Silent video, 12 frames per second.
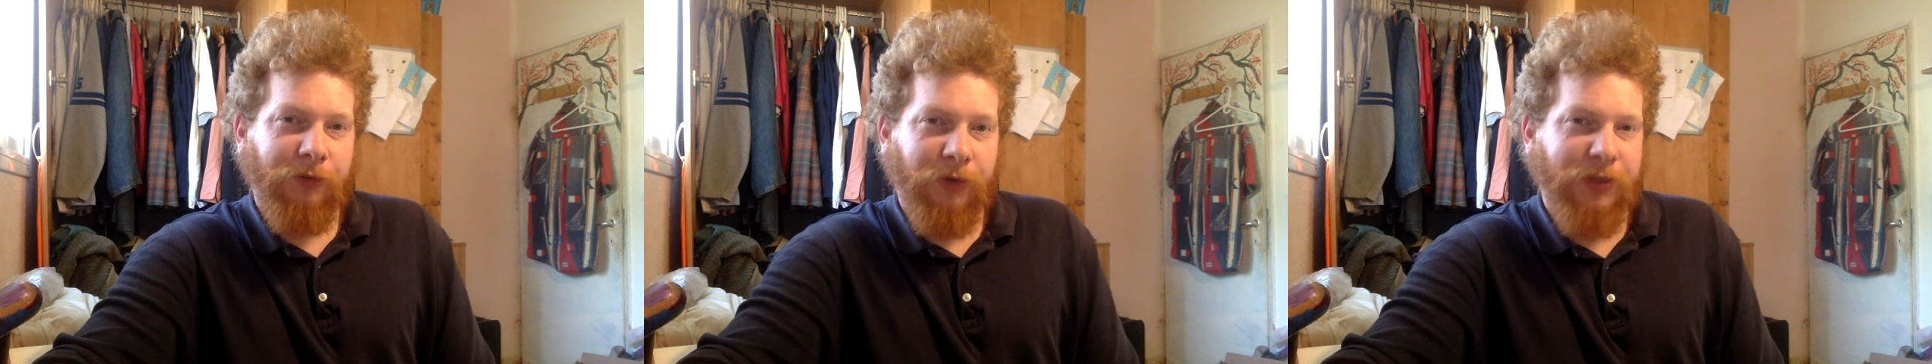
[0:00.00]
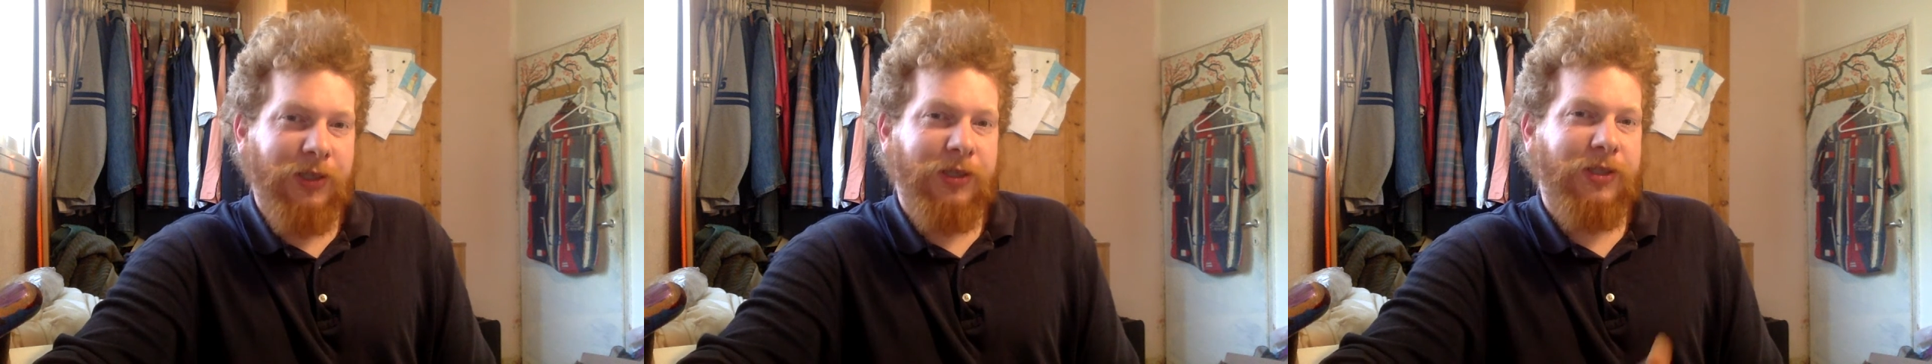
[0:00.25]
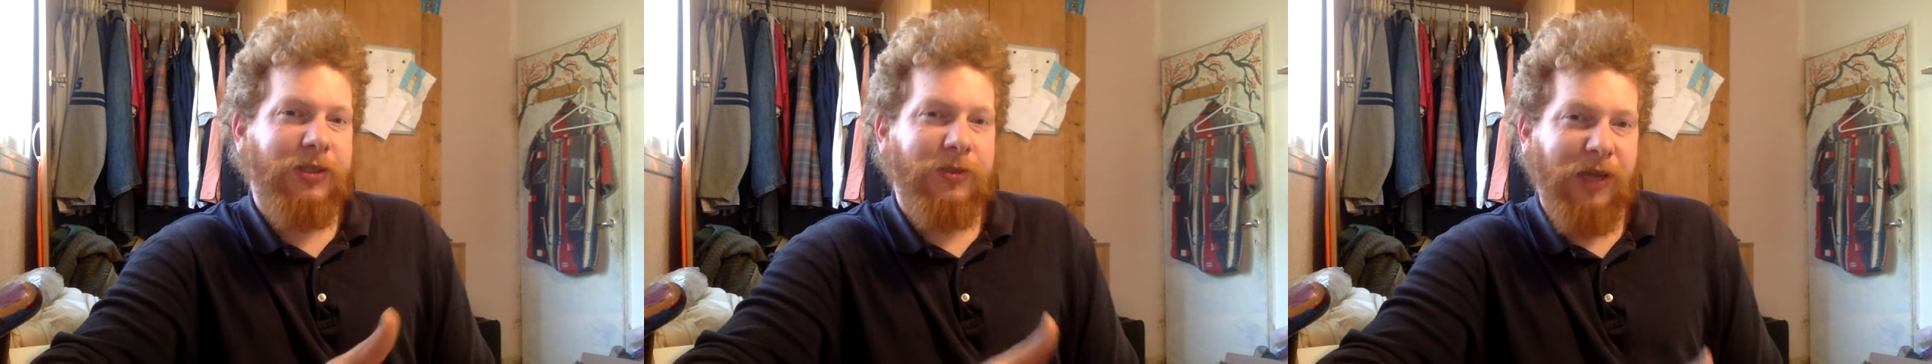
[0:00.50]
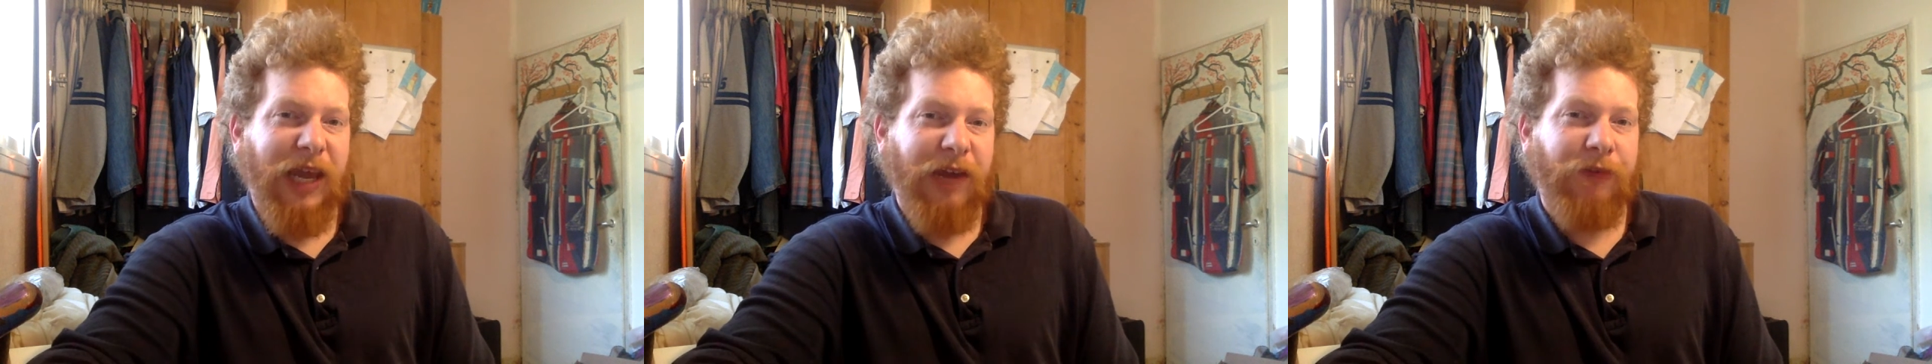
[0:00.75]

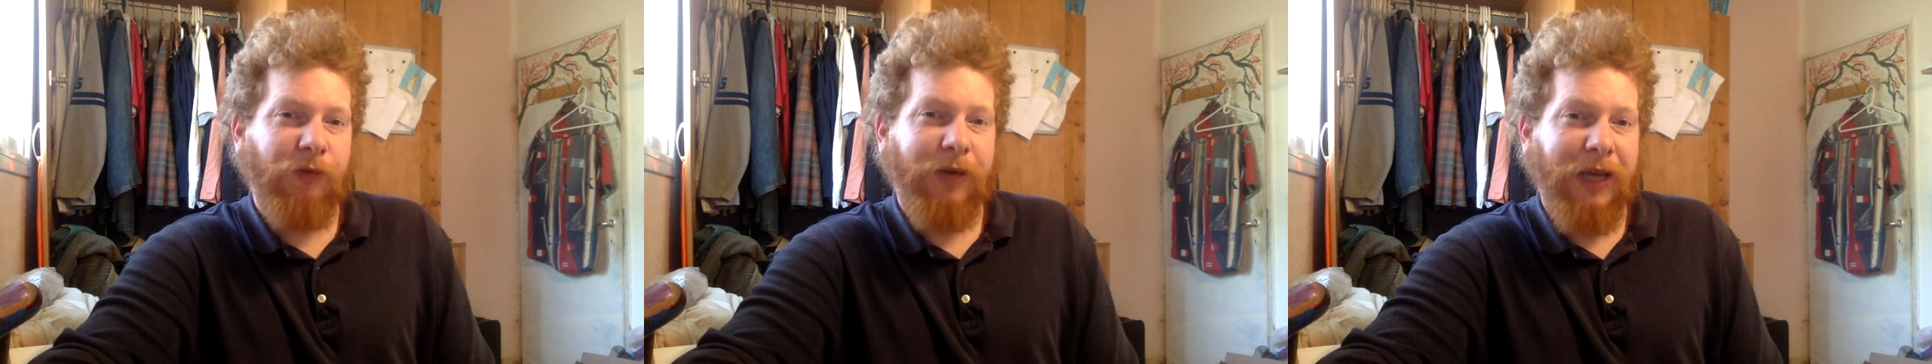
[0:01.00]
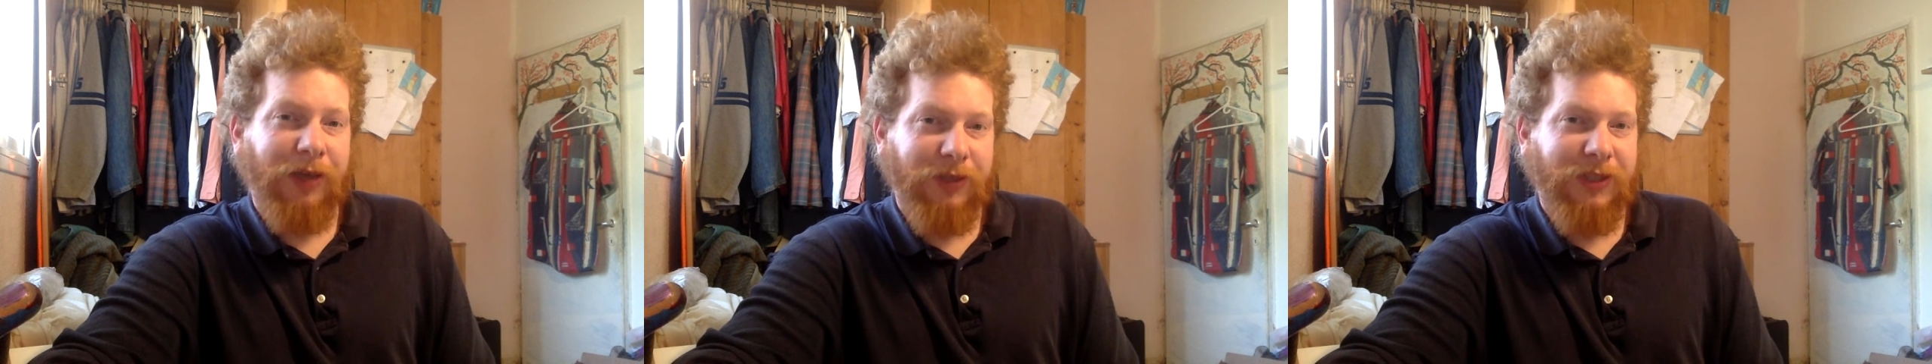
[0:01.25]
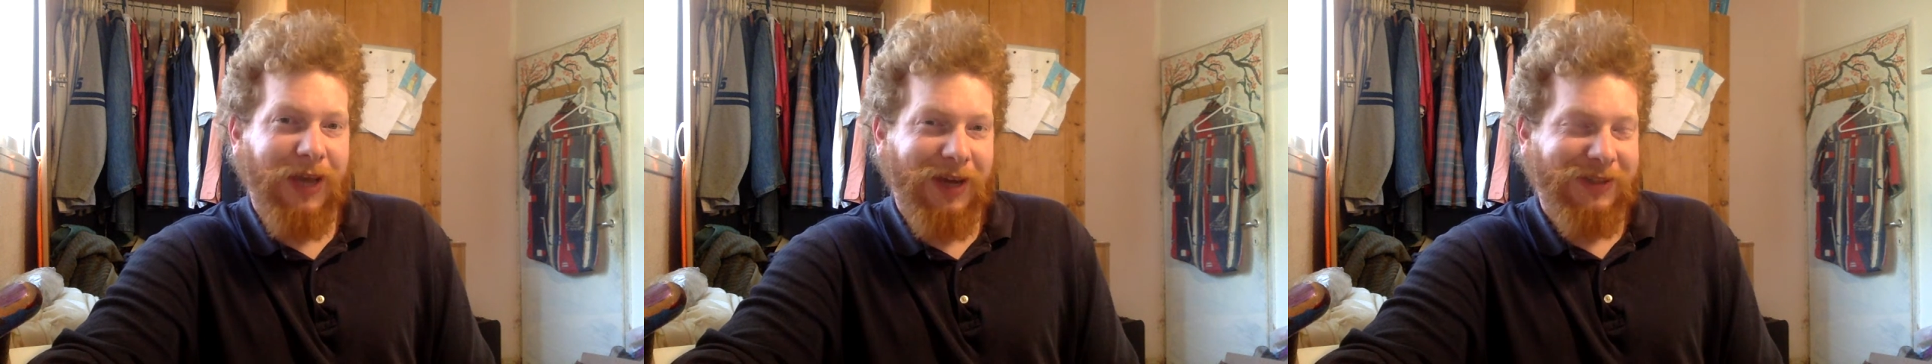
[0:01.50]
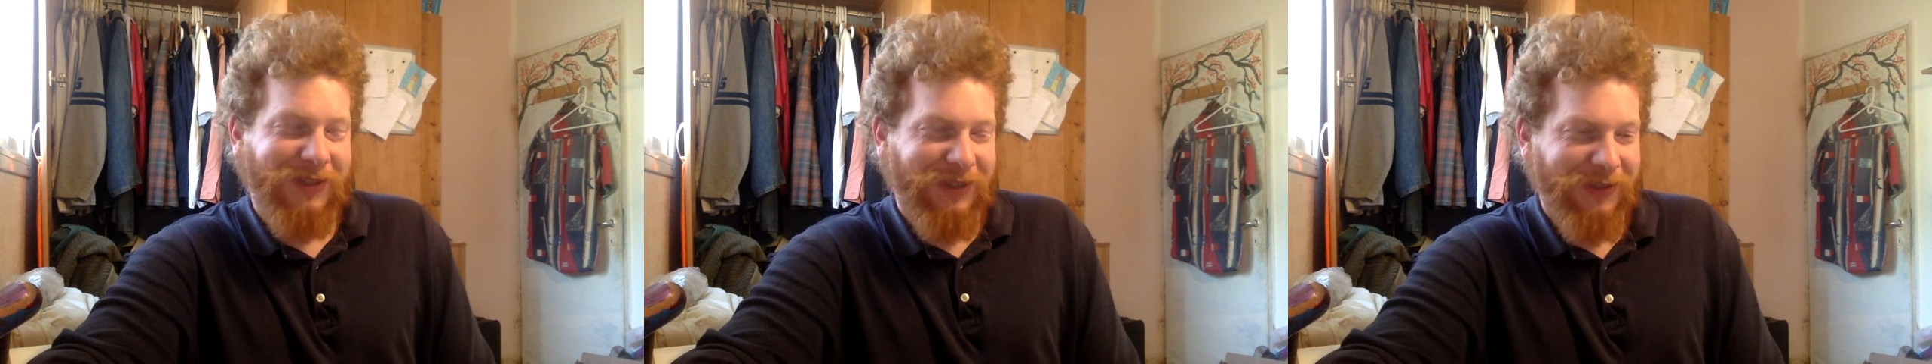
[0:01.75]
versus everyone else
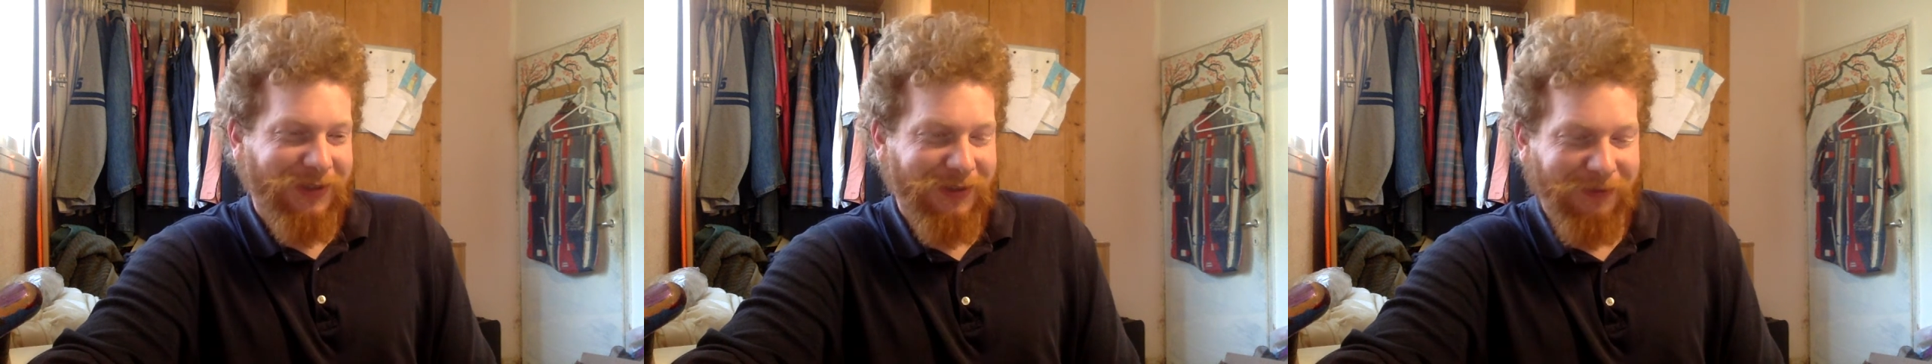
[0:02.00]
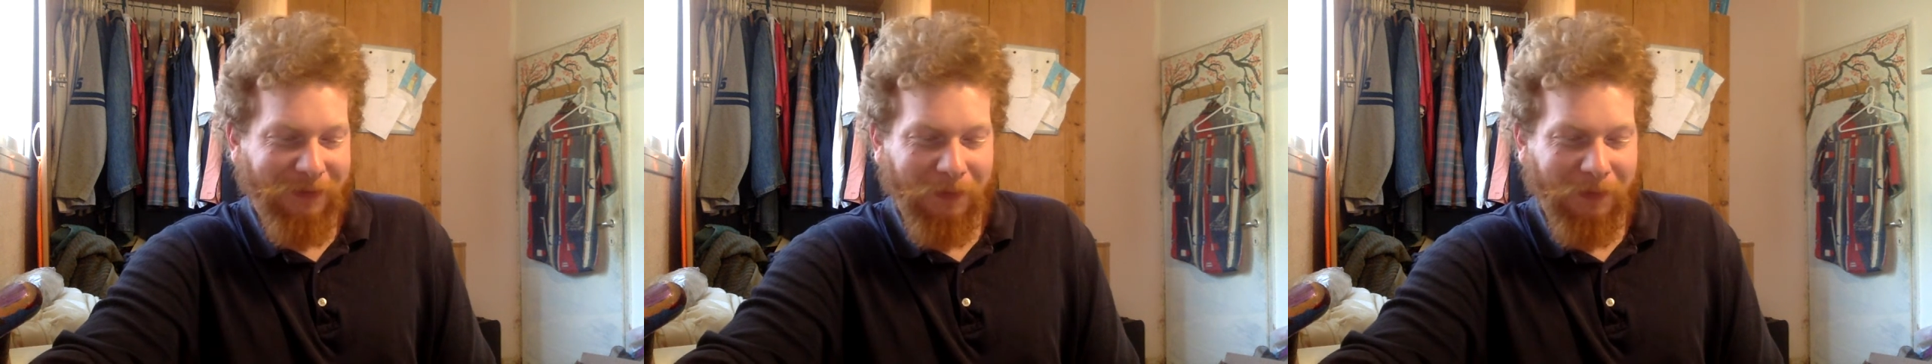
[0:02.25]
axis,